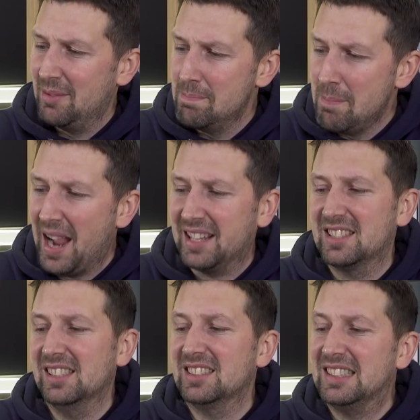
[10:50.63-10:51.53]

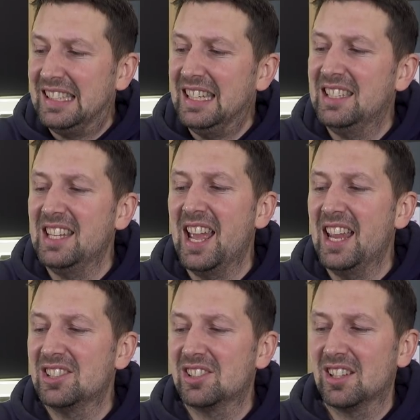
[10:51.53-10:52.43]
Maxxis D T
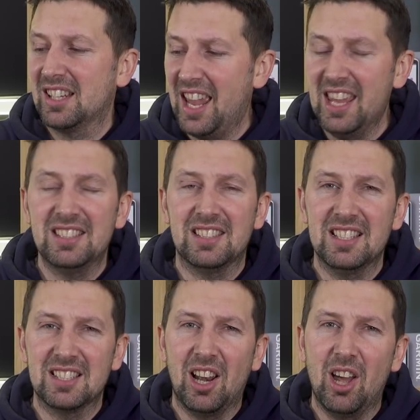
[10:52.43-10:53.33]
H case
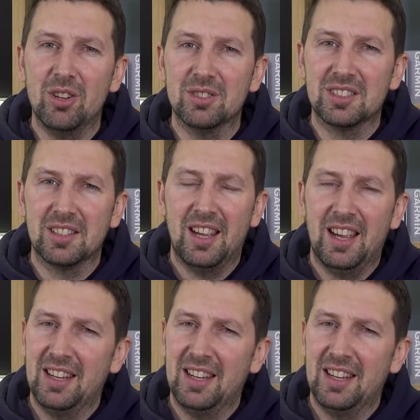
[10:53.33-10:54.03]
is closed."